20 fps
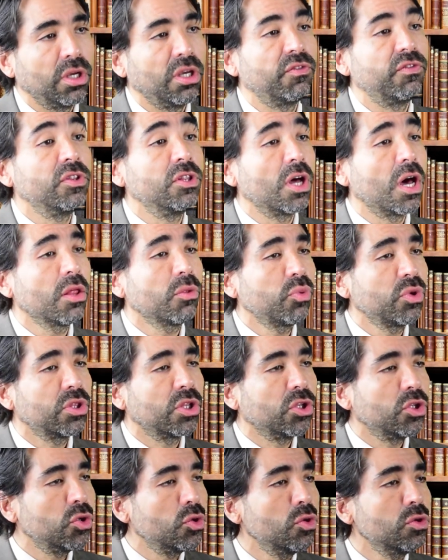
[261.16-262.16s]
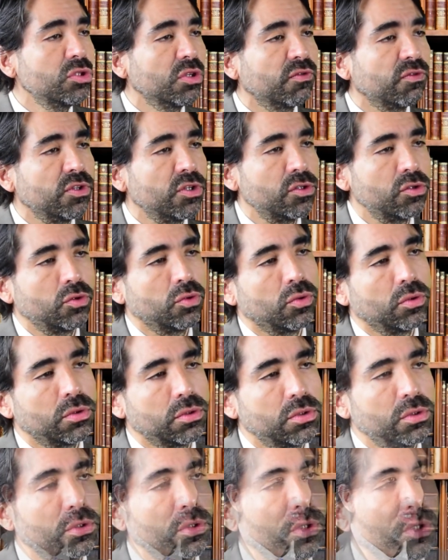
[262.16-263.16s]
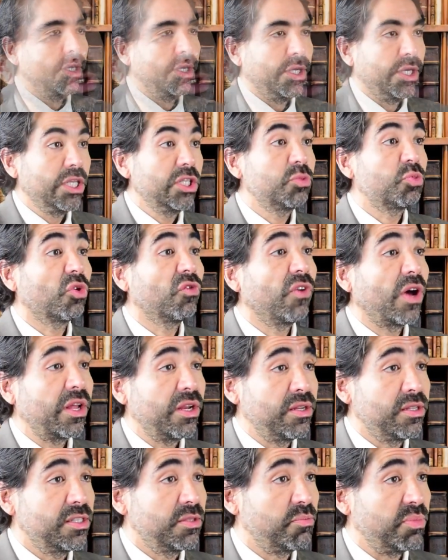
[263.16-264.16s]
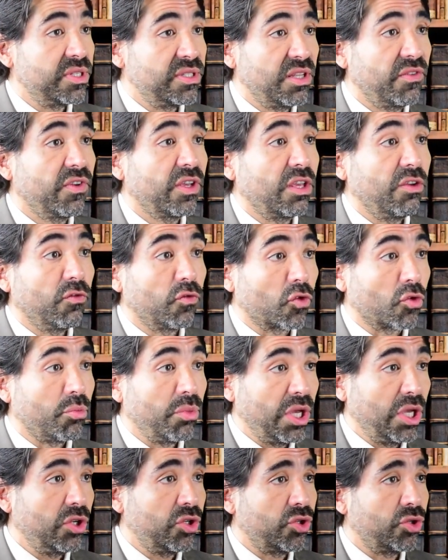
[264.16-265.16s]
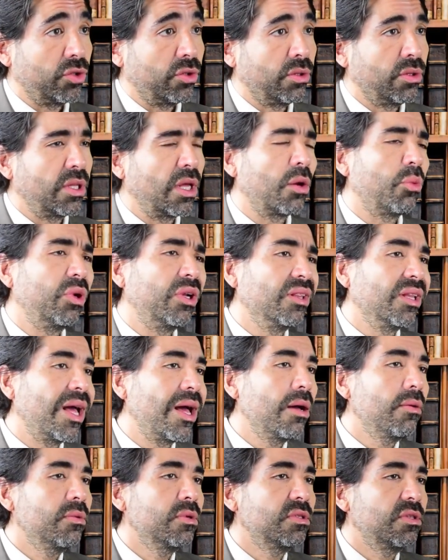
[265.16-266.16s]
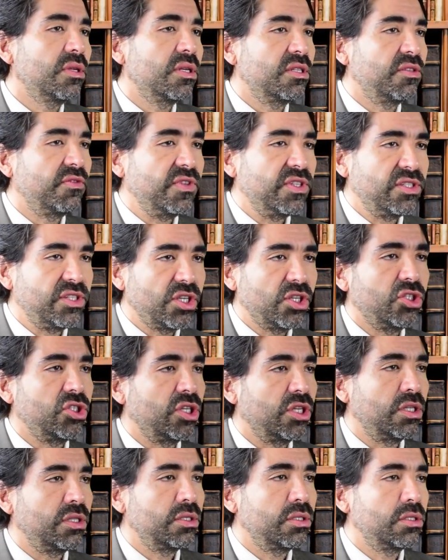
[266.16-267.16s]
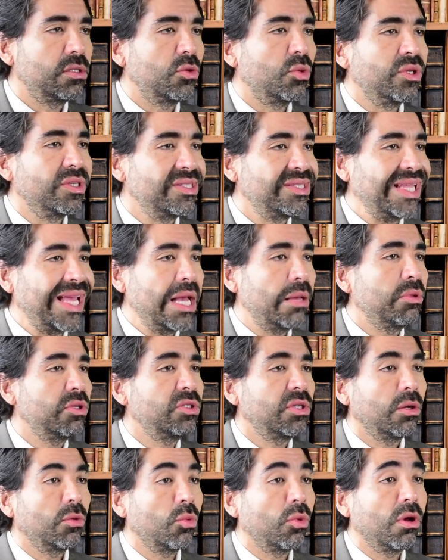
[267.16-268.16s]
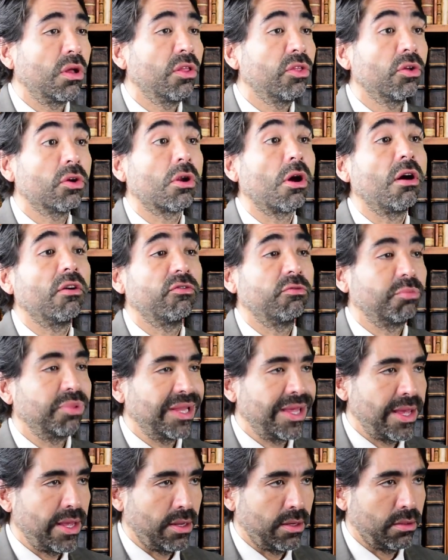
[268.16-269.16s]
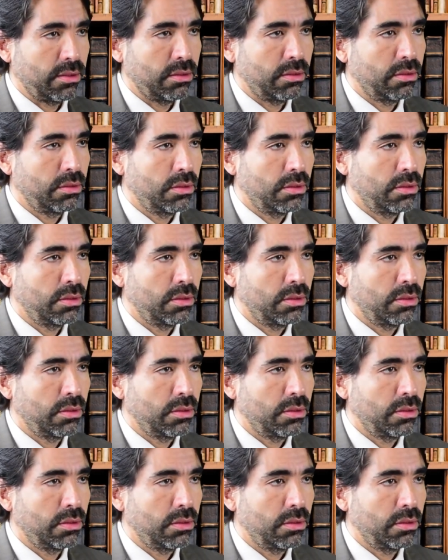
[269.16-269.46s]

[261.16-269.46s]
if not with the use of these tools, each providing specific information that will allow us as physicians to establish a well-thought-out plan.